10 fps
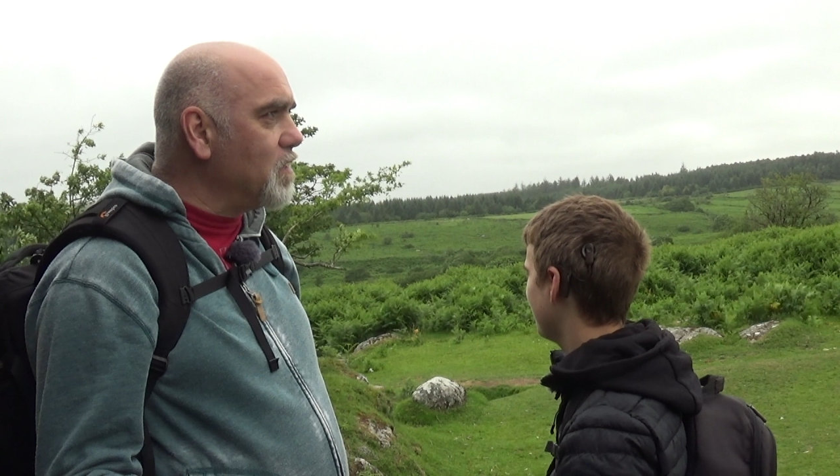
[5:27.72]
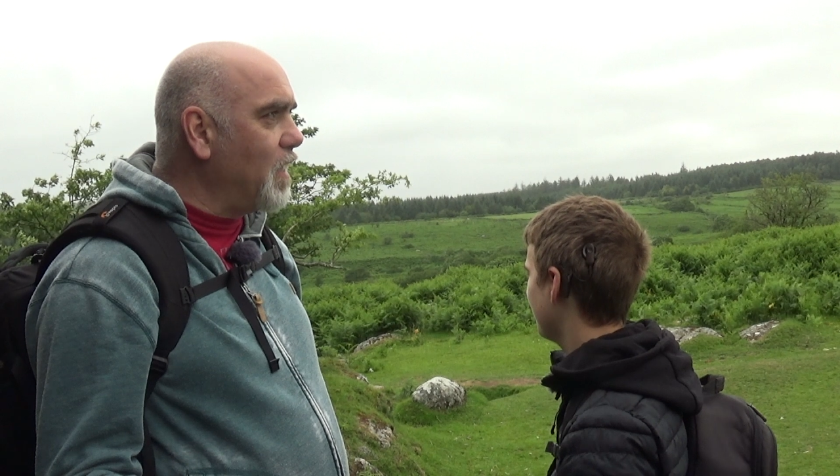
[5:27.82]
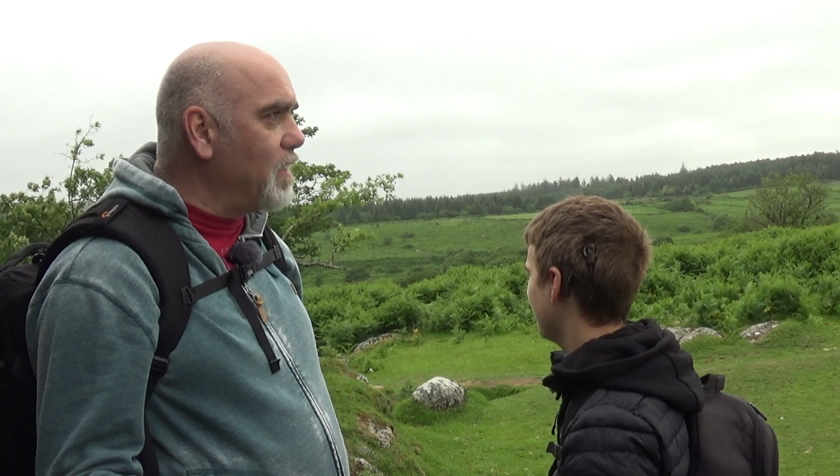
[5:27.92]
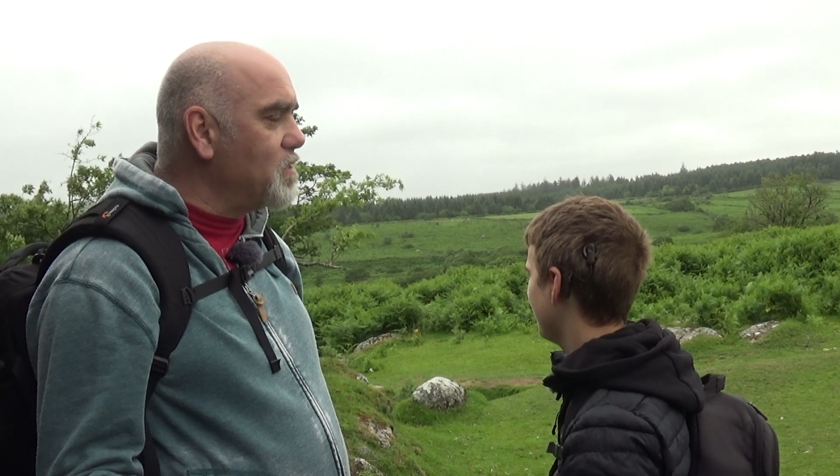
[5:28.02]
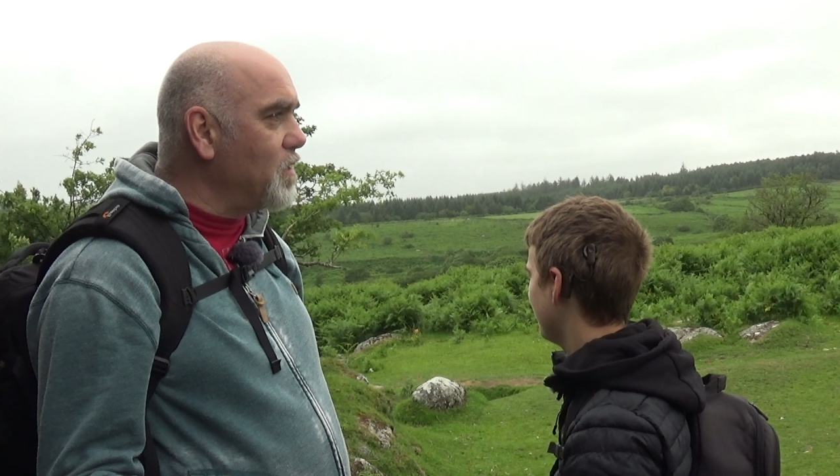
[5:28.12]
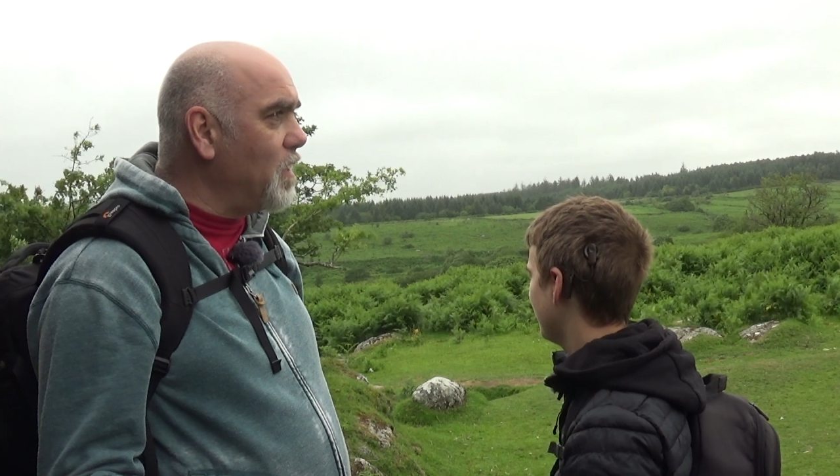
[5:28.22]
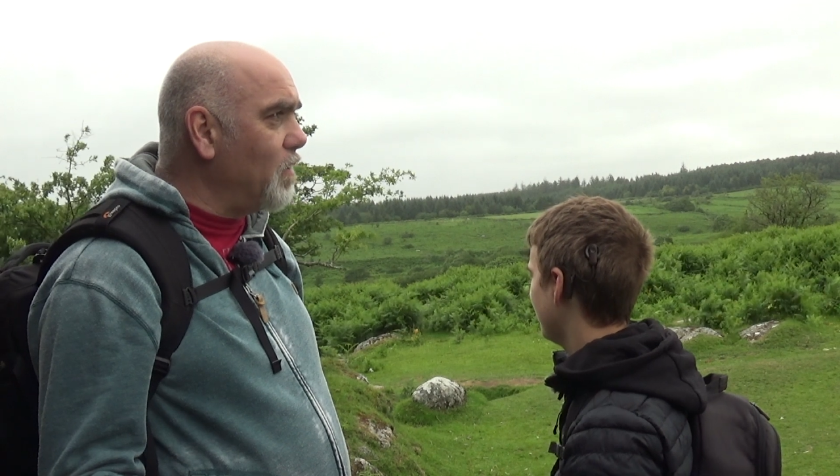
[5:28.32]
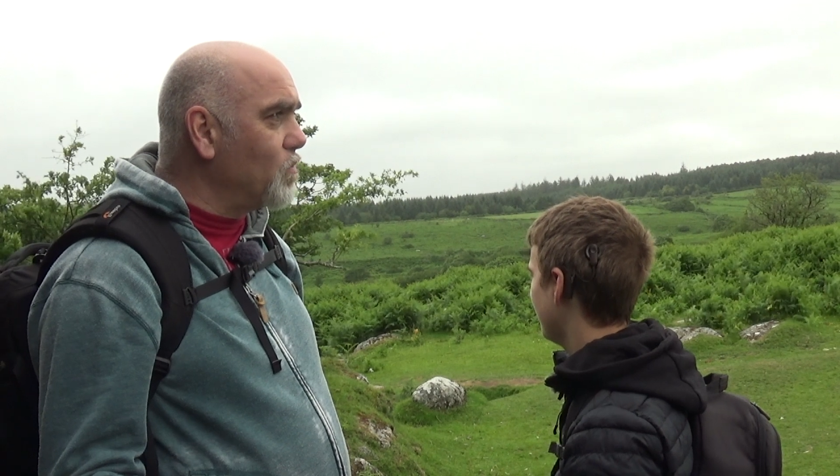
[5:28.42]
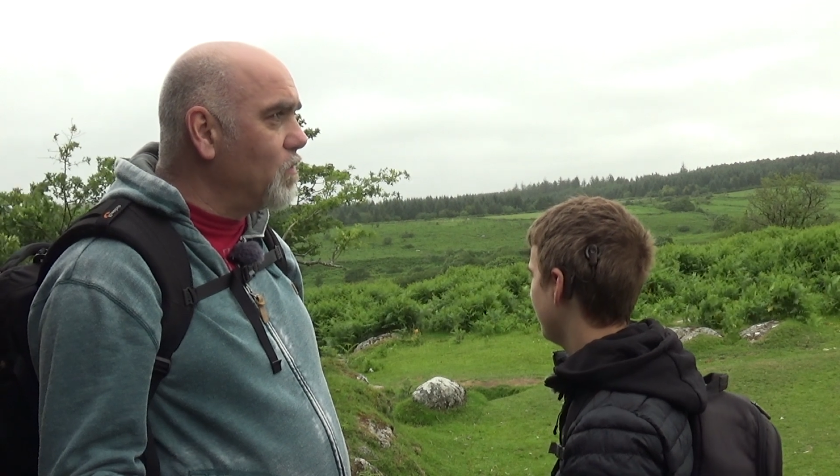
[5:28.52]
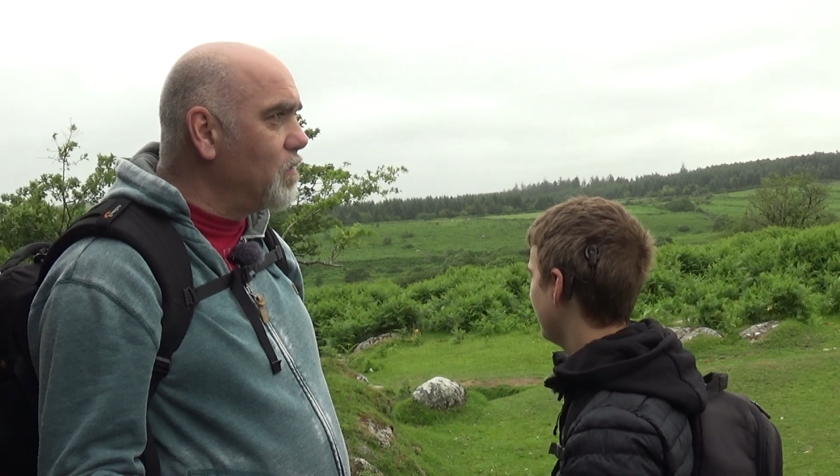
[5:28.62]
to Hingston
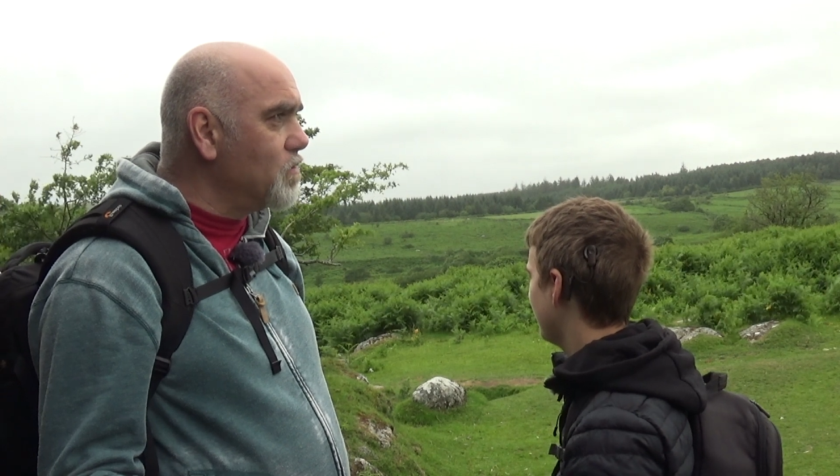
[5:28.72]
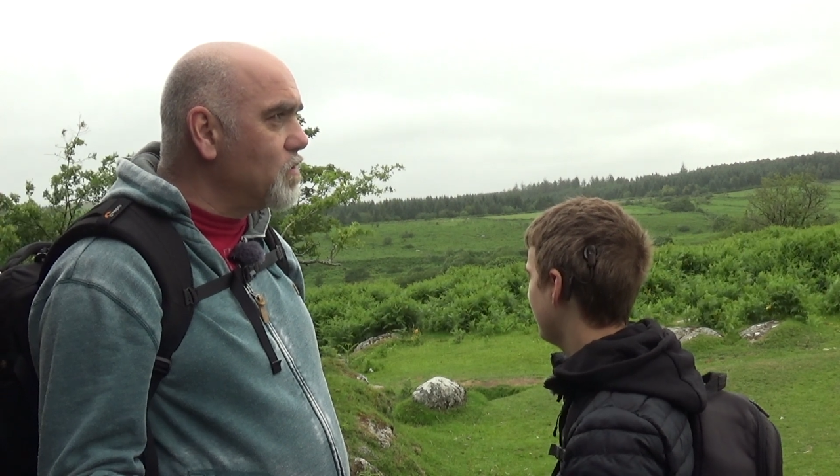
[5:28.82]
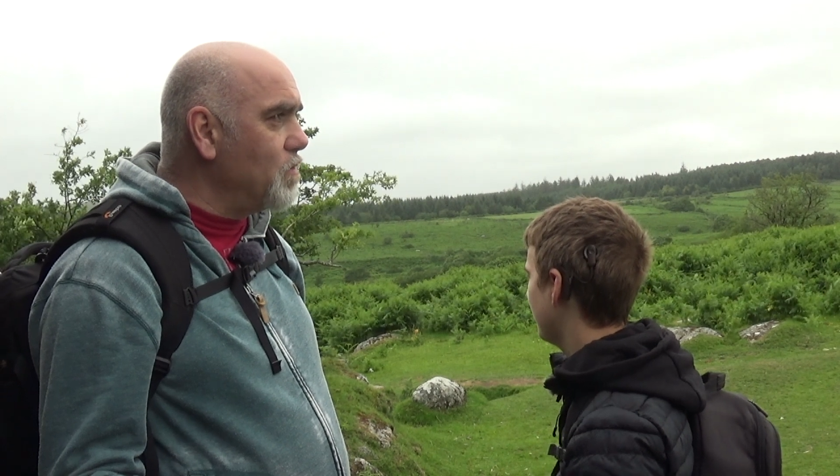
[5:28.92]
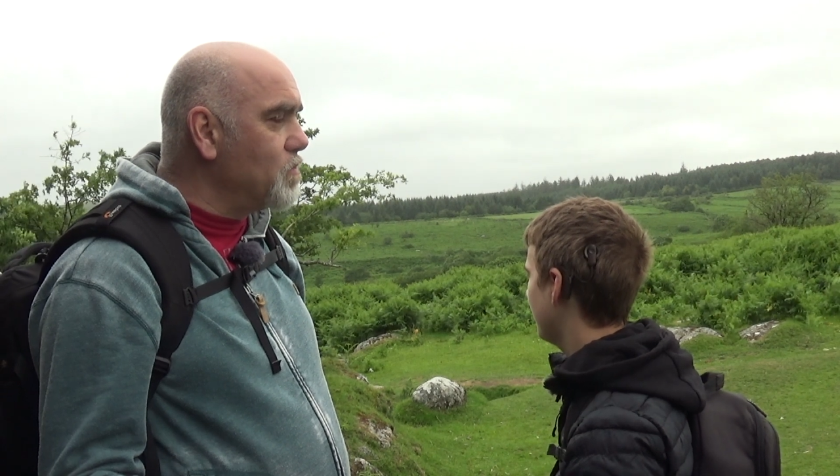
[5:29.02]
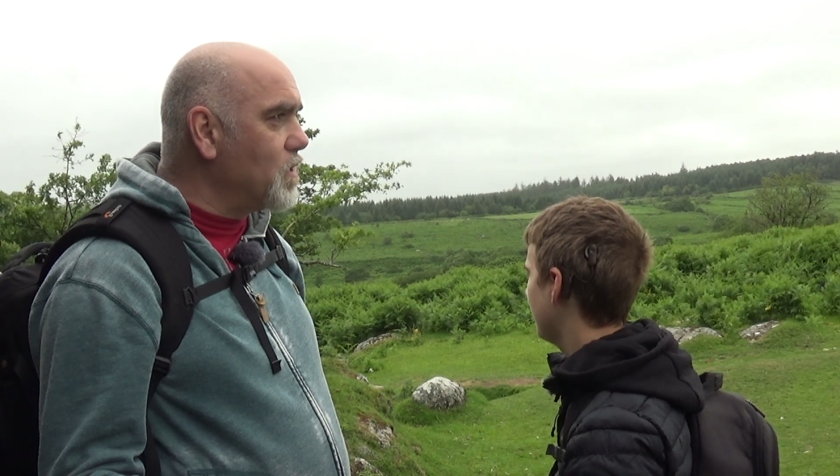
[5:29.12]
Hill Stone